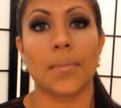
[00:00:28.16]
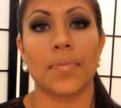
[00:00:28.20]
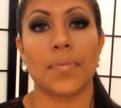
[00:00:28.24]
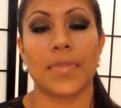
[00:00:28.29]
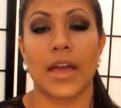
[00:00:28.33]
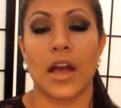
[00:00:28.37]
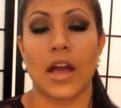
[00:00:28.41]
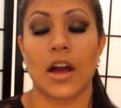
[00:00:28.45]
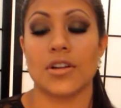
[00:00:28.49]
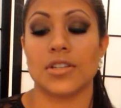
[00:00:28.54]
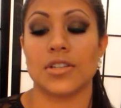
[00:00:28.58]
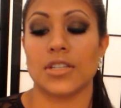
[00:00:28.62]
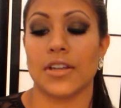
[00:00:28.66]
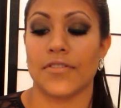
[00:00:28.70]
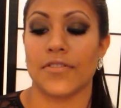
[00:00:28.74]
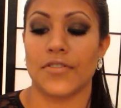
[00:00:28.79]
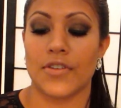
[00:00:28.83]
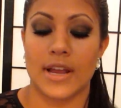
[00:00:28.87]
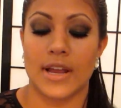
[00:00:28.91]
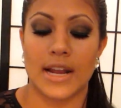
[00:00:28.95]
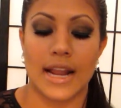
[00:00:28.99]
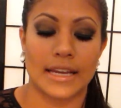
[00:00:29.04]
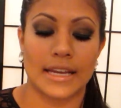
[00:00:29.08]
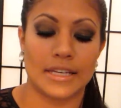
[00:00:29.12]
They are
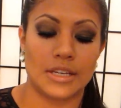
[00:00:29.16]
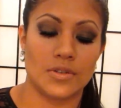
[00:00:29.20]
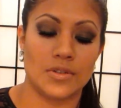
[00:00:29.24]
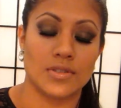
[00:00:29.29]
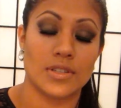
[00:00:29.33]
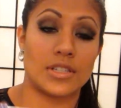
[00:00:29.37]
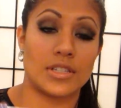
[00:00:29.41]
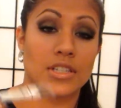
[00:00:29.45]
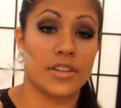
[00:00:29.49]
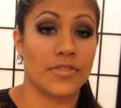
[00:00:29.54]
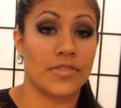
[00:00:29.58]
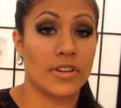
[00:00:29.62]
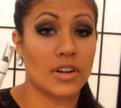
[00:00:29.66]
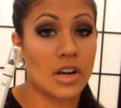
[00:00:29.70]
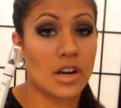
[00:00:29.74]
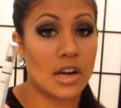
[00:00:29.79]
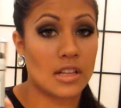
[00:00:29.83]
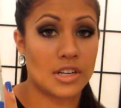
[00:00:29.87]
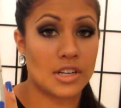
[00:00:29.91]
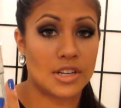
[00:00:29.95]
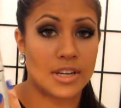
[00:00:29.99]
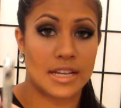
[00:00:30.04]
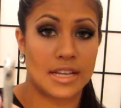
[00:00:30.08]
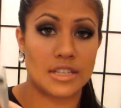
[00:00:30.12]
different. I used a different
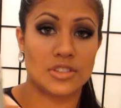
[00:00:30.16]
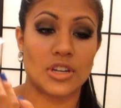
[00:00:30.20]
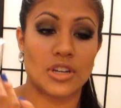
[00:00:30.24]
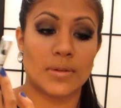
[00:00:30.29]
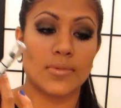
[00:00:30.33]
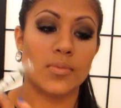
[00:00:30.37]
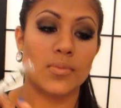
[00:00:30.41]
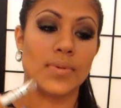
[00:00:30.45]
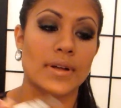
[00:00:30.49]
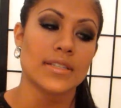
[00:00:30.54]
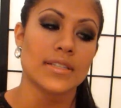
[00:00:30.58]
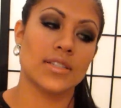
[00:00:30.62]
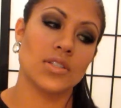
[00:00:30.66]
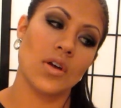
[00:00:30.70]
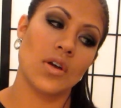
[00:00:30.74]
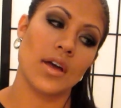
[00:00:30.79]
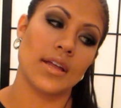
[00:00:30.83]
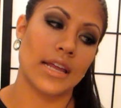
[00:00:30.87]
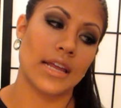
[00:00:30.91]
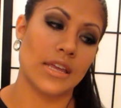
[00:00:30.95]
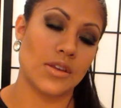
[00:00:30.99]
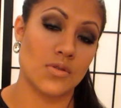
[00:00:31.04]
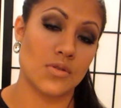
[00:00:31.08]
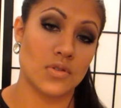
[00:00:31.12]
color NYX Jumbo Pencil,
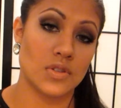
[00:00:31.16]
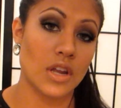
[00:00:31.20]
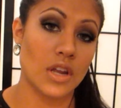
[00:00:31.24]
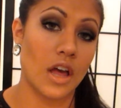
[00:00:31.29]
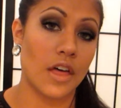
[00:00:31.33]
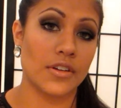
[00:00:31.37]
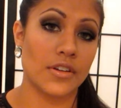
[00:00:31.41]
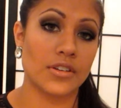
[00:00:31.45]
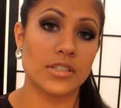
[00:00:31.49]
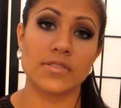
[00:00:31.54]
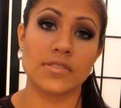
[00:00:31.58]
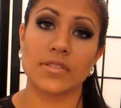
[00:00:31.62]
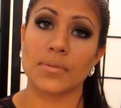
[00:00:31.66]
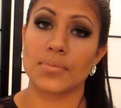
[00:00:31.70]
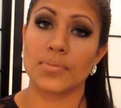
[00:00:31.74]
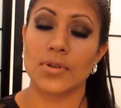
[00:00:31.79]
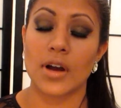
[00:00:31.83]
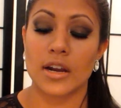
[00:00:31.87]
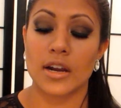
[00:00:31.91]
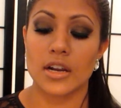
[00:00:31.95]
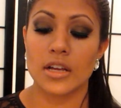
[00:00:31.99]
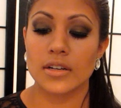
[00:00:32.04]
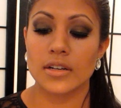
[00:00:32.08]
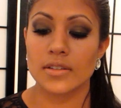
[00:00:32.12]
and I used other different
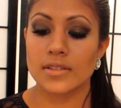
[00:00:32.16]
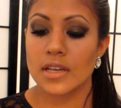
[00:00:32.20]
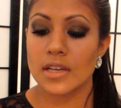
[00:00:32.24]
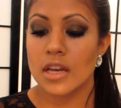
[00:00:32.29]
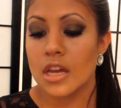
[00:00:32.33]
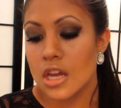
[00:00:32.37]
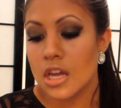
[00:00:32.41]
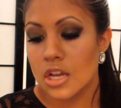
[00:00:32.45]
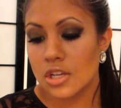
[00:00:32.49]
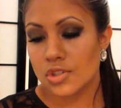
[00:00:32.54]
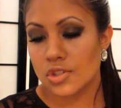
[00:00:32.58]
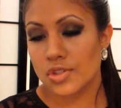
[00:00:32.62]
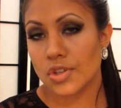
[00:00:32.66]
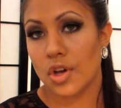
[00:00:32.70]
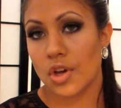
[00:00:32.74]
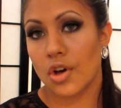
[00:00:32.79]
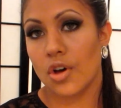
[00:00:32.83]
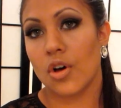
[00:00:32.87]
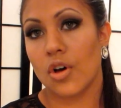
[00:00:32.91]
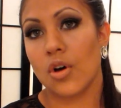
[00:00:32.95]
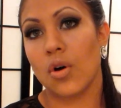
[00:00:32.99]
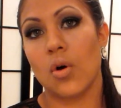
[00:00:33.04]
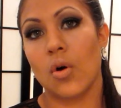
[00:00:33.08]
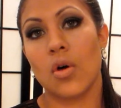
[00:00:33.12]
products.
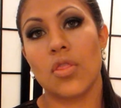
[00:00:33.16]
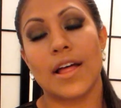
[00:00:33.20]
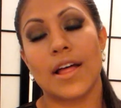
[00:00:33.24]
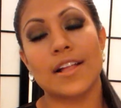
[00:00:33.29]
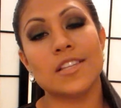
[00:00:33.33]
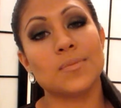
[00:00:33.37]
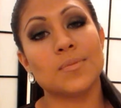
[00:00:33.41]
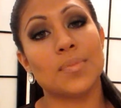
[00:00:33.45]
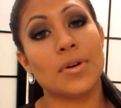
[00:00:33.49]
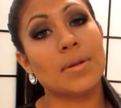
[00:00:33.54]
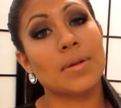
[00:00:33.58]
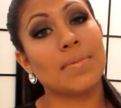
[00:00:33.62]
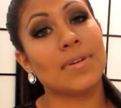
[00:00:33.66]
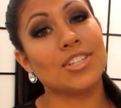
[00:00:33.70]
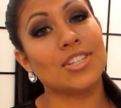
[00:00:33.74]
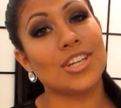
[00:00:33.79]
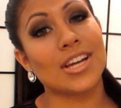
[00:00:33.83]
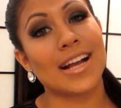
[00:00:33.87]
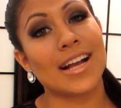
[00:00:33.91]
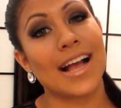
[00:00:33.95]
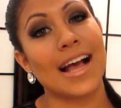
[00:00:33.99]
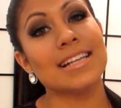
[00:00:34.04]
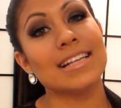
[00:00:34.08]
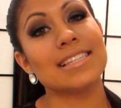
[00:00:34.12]
So that's pretty much
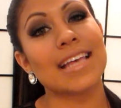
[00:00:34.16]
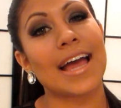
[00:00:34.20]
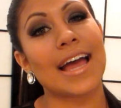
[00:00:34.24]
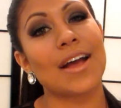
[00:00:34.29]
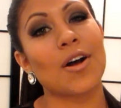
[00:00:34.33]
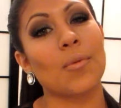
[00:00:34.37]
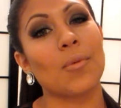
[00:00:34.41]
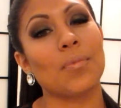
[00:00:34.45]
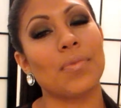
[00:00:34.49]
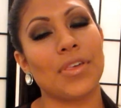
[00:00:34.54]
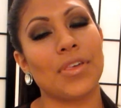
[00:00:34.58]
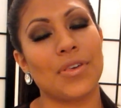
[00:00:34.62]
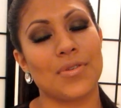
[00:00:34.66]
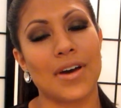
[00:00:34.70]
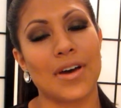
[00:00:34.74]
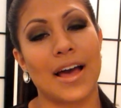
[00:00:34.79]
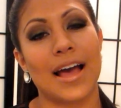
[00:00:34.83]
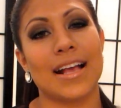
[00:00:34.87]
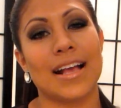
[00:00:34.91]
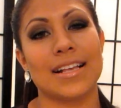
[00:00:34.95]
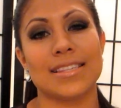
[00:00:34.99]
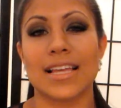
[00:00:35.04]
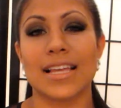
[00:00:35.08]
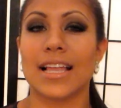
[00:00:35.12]
it, guys. I hope that you
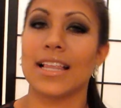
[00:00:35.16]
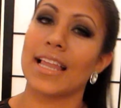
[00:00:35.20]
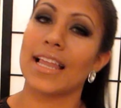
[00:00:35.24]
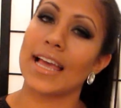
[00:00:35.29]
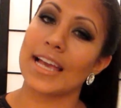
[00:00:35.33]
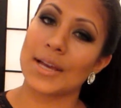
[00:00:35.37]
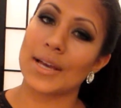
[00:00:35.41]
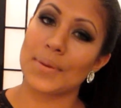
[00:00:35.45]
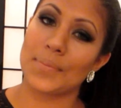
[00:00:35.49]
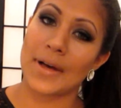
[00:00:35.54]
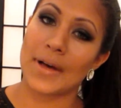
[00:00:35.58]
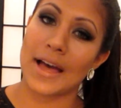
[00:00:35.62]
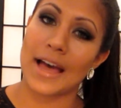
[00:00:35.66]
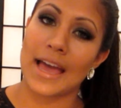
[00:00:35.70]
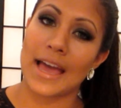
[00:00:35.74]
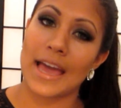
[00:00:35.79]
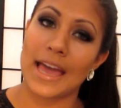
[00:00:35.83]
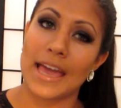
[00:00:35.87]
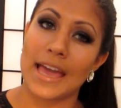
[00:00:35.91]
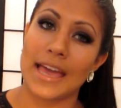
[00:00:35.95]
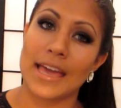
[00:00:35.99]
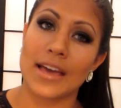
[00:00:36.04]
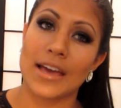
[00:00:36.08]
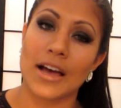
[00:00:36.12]
guys like
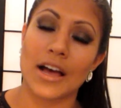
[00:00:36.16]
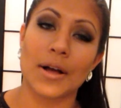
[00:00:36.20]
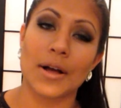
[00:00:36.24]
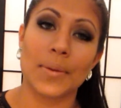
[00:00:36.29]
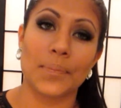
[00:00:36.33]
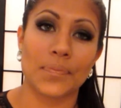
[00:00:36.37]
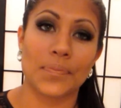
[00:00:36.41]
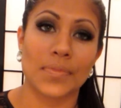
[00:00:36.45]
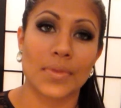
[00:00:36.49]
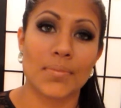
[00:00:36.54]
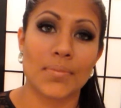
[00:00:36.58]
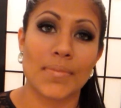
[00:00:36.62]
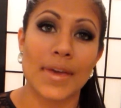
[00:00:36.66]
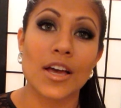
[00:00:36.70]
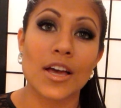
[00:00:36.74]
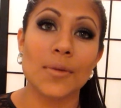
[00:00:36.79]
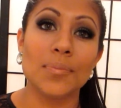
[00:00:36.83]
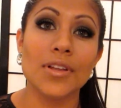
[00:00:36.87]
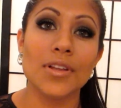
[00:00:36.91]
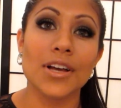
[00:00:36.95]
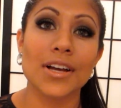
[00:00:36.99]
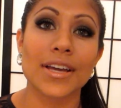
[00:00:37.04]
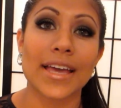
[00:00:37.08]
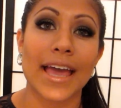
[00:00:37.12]
my makeup
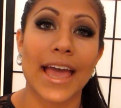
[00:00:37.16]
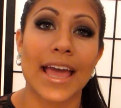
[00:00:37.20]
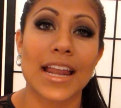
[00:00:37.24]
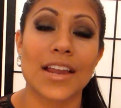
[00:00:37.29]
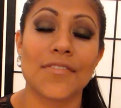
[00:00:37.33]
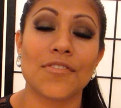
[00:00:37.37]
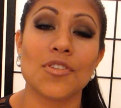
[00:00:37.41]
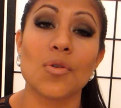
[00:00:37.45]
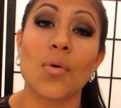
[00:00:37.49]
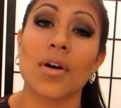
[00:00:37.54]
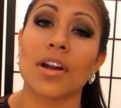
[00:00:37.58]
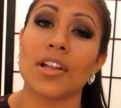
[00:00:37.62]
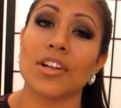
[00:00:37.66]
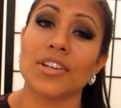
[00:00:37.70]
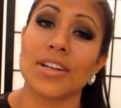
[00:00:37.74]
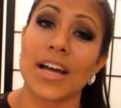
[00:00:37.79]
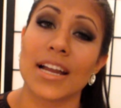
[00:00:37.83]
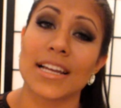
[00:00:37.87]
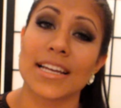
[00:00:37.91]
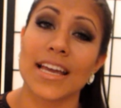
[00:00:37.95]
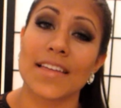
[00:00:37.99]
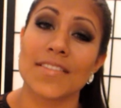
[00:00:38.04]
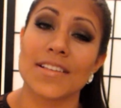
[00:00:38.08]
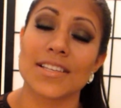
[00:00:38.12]
look, and if you want to learn how
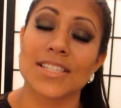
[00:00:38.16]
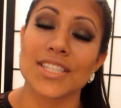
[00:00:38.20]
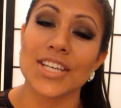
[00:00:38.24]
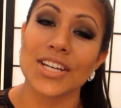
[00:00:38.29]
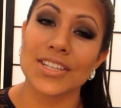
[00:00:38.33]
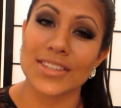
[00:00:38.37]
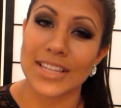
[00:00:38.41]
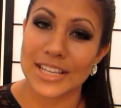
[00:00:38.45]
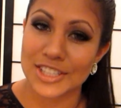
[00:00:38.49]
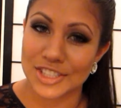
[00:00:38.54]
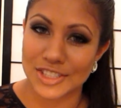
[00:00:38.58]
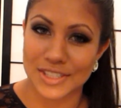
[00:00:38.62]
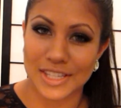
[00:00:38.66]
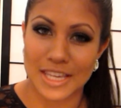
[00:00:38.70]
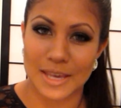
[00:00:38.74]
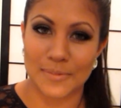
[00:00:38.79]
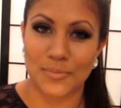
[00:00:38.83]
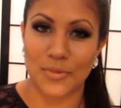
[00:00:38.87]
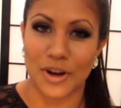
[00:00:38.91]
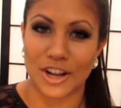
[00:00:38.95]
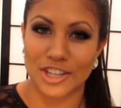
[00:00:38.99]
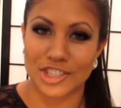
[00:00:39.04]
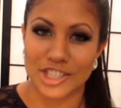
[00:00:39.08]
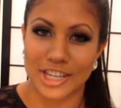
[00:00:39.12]
to get this look, then just keep
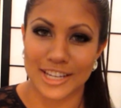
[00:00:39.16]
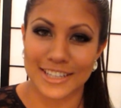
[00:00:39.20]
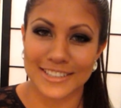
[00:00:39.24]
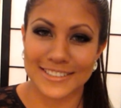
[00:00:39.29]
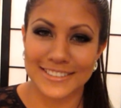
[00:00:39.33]
watching.